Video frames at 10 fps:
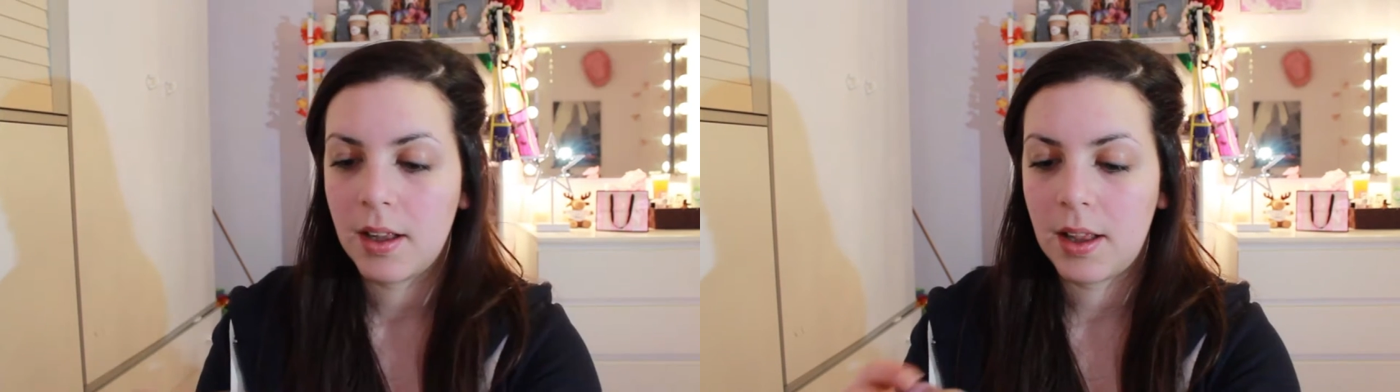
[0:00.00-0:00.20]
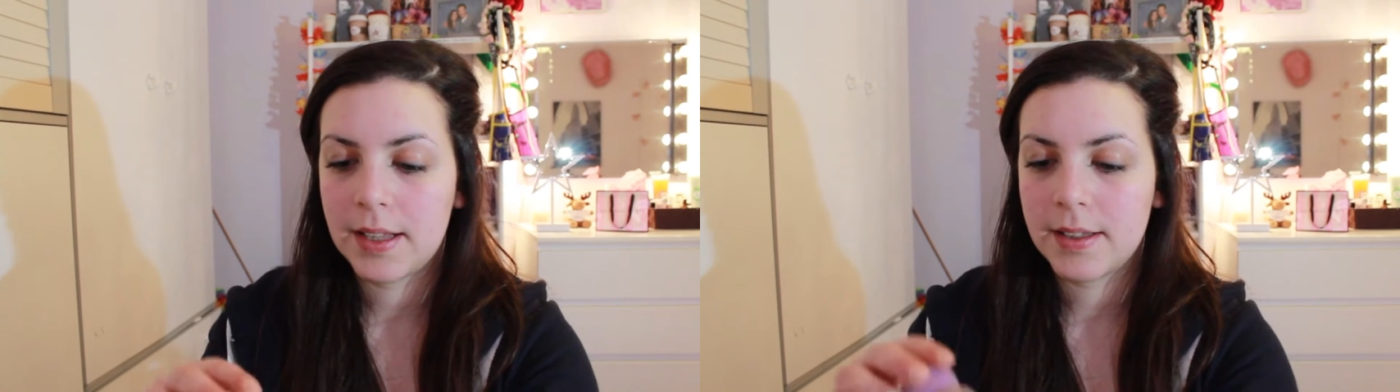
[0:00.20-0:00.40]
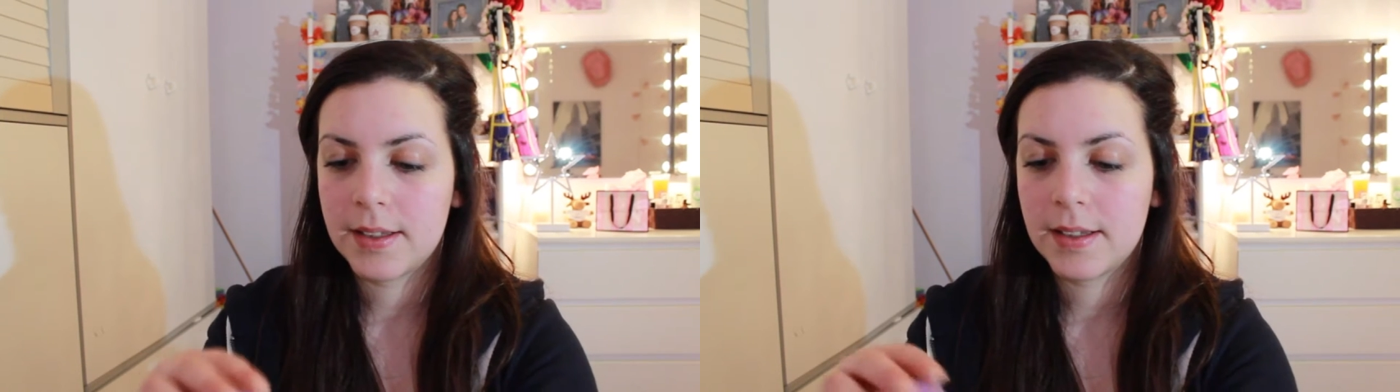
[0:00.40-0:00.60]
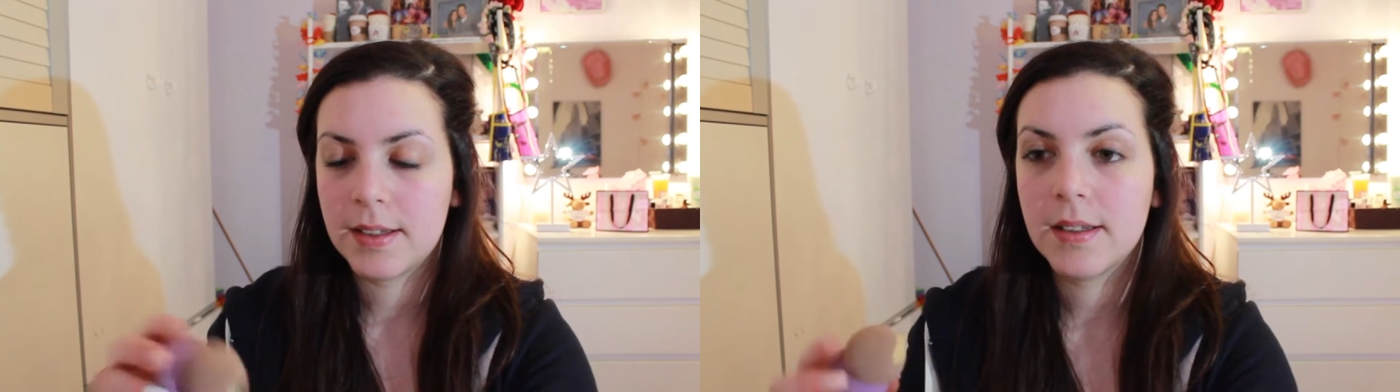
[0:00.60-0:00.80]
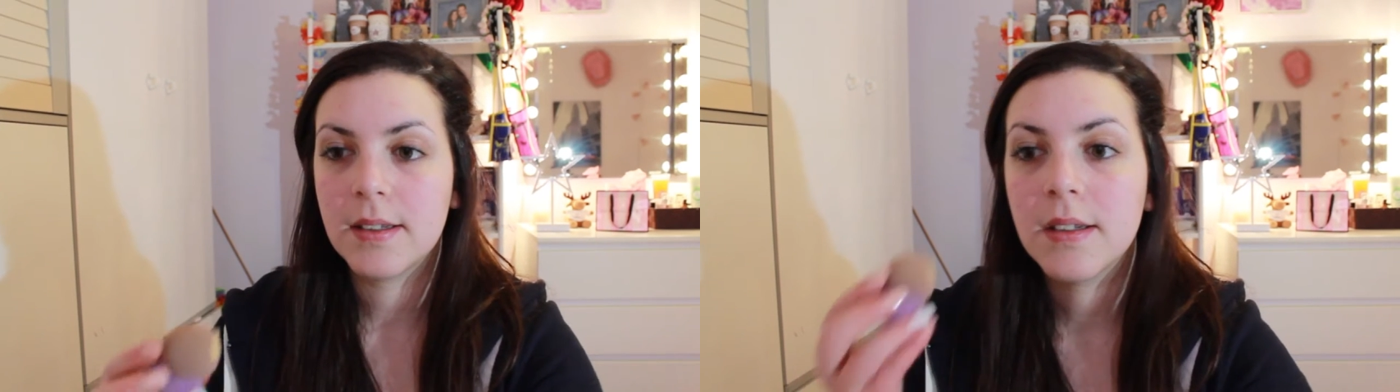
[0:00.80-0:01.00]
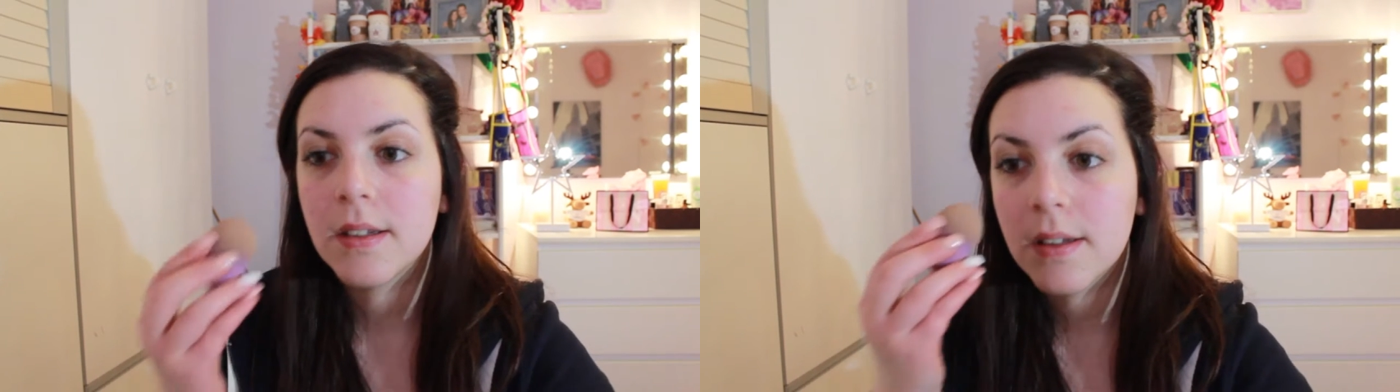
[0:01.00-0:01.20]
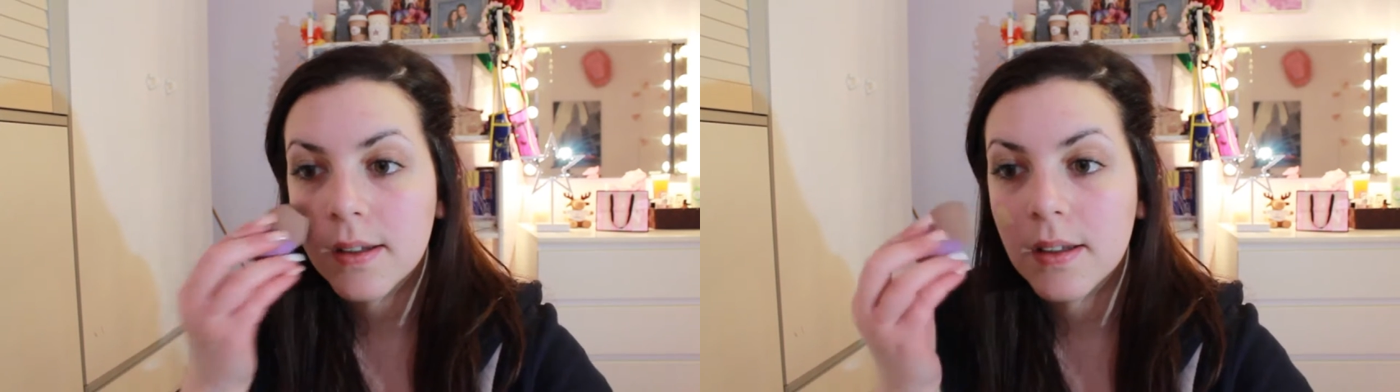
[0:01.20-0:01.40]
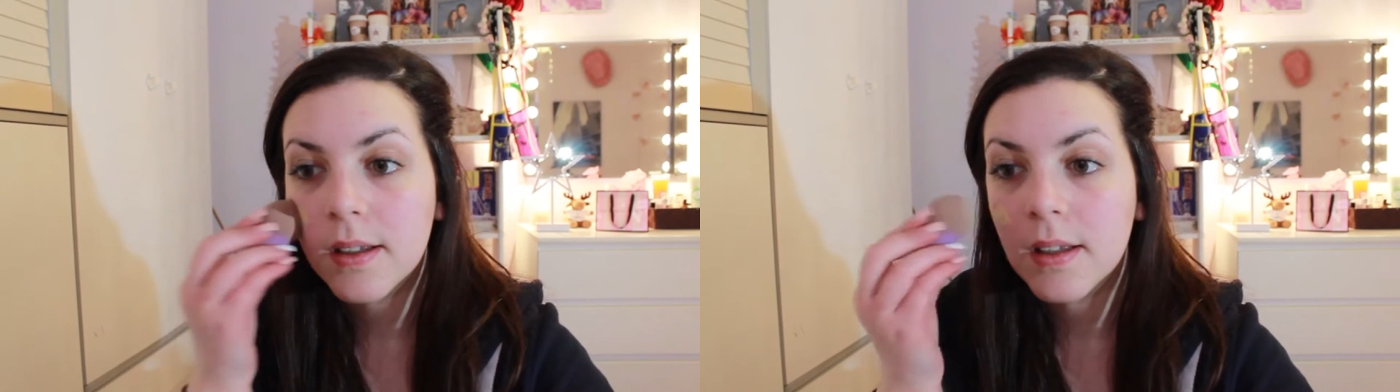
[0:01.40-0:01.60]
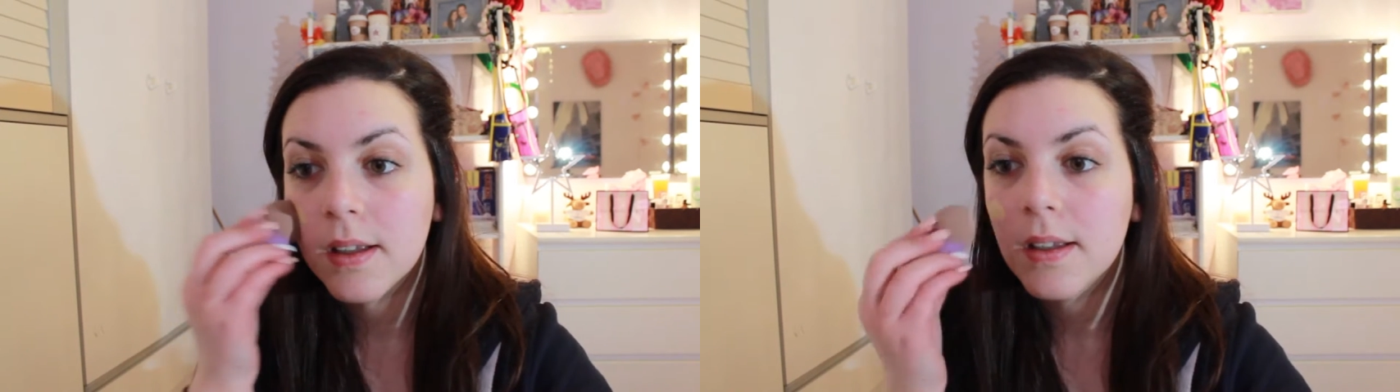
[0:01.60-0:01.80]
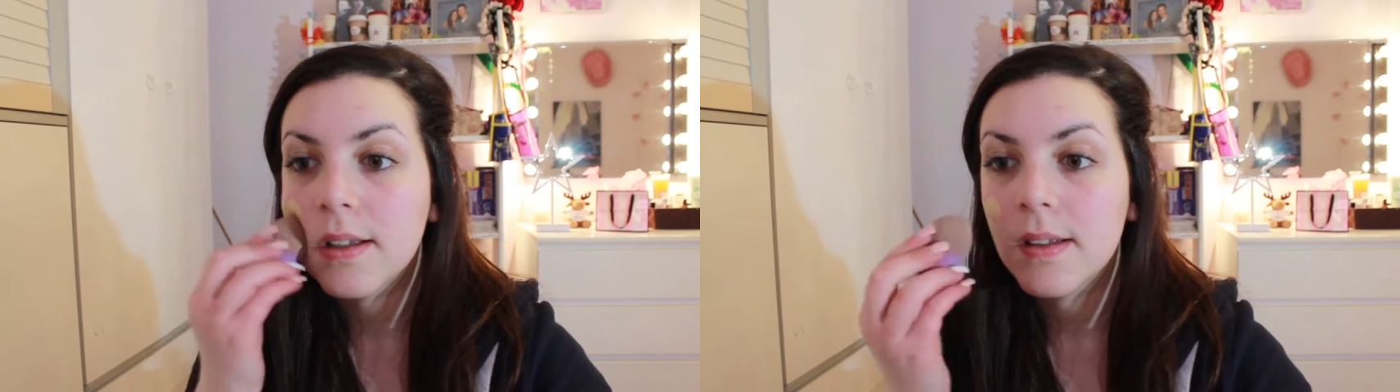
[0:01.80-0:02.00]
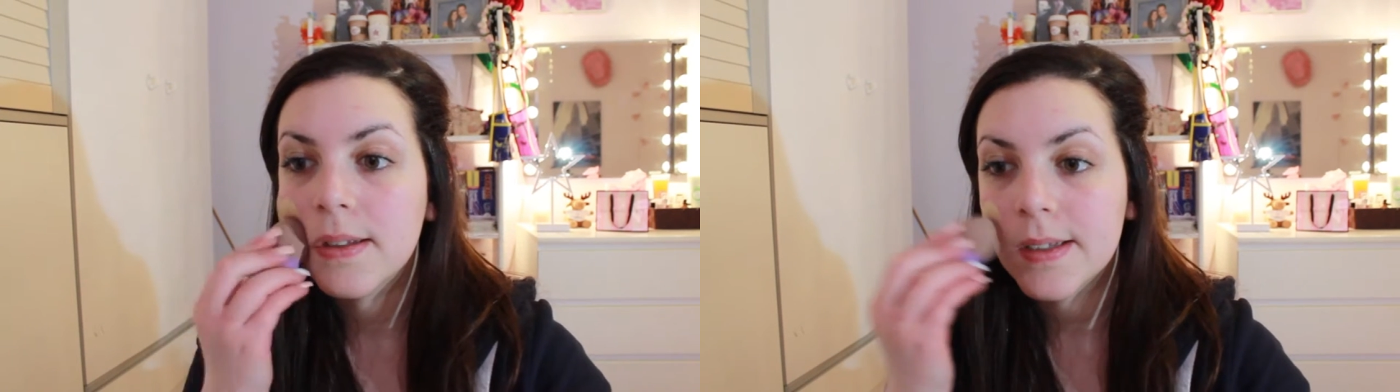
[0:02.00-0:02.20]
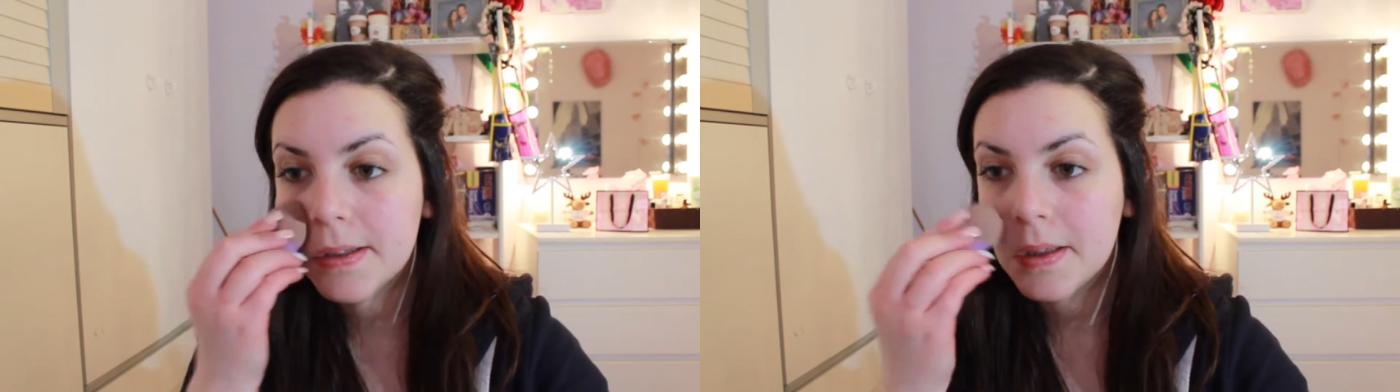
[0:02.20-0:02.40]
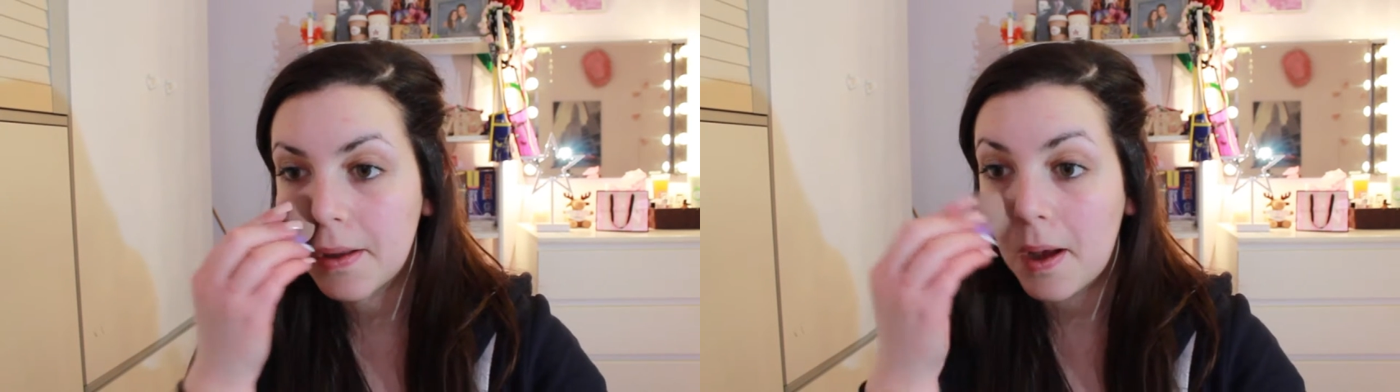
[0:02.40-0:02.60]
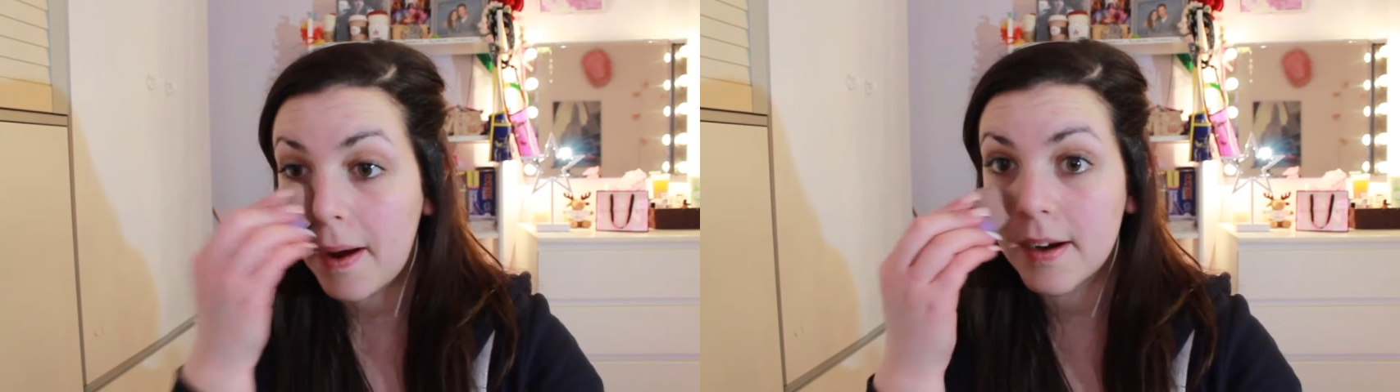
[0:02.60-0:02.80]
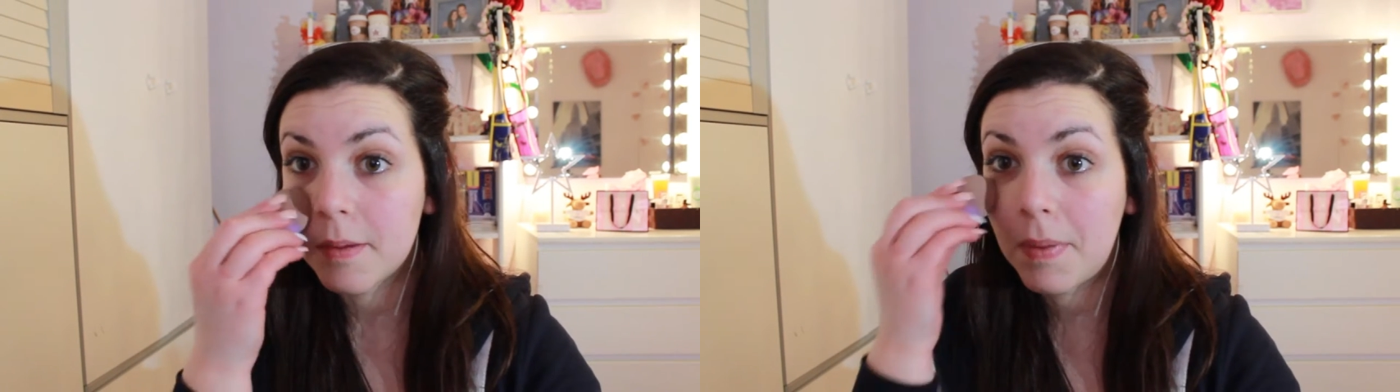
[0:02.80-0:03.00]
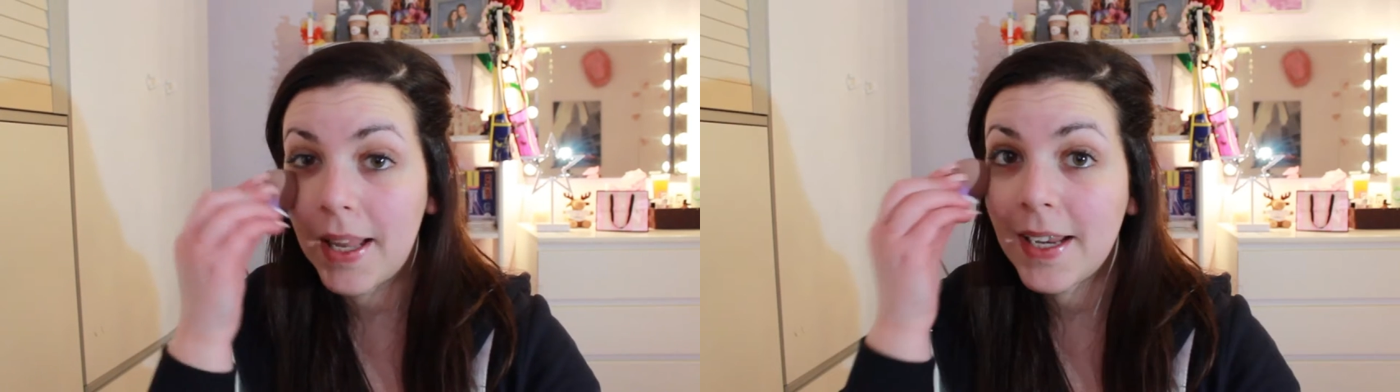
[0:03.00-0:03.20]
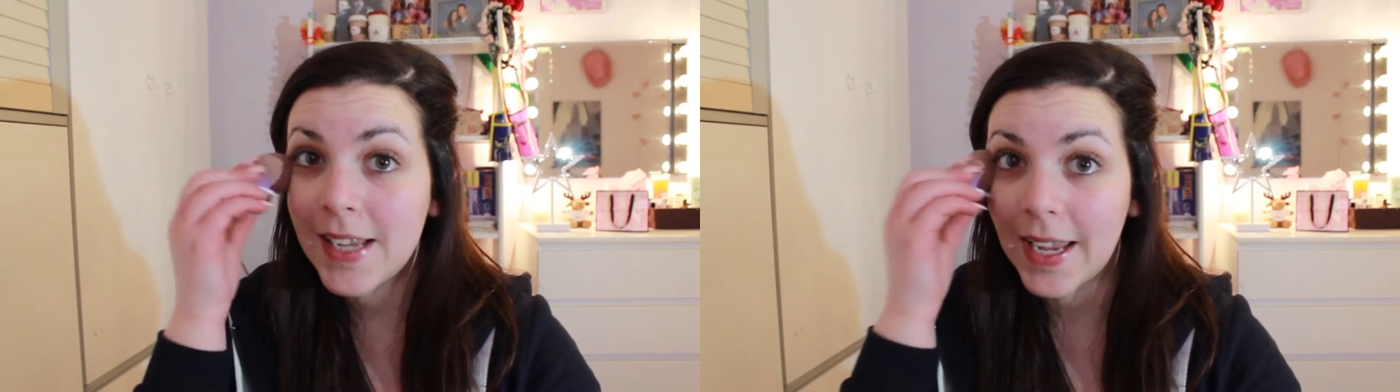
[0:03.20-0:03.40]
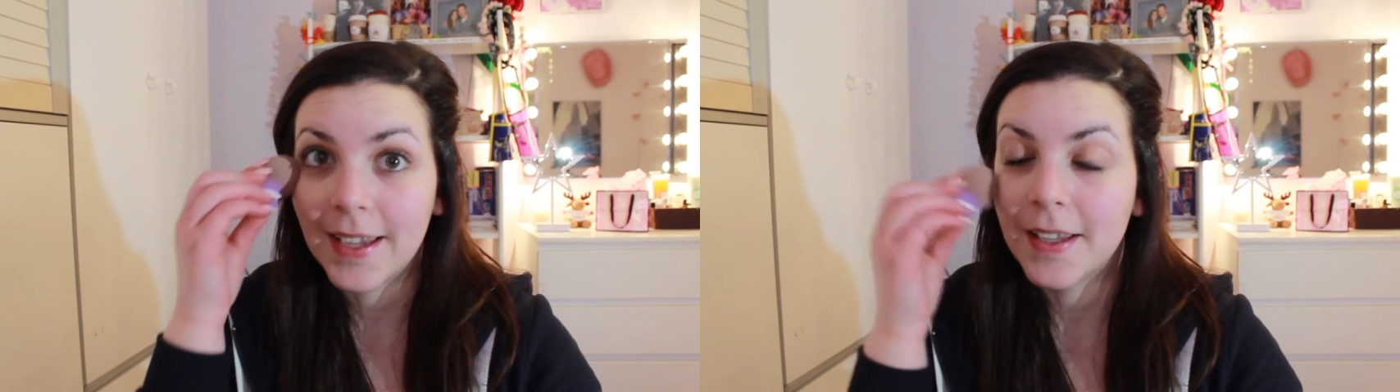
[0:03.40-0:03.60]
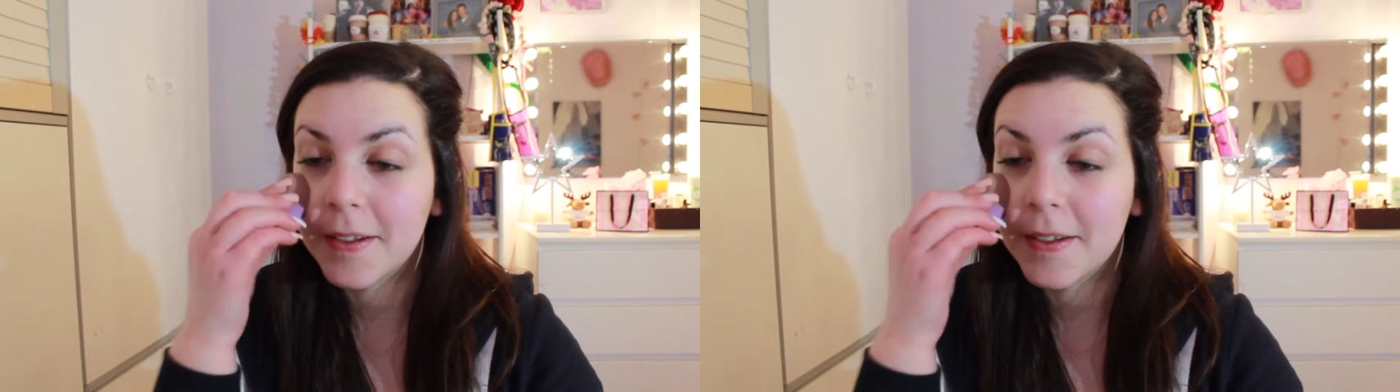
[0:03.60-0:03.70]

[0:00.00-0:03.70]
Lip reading: Let's start blending.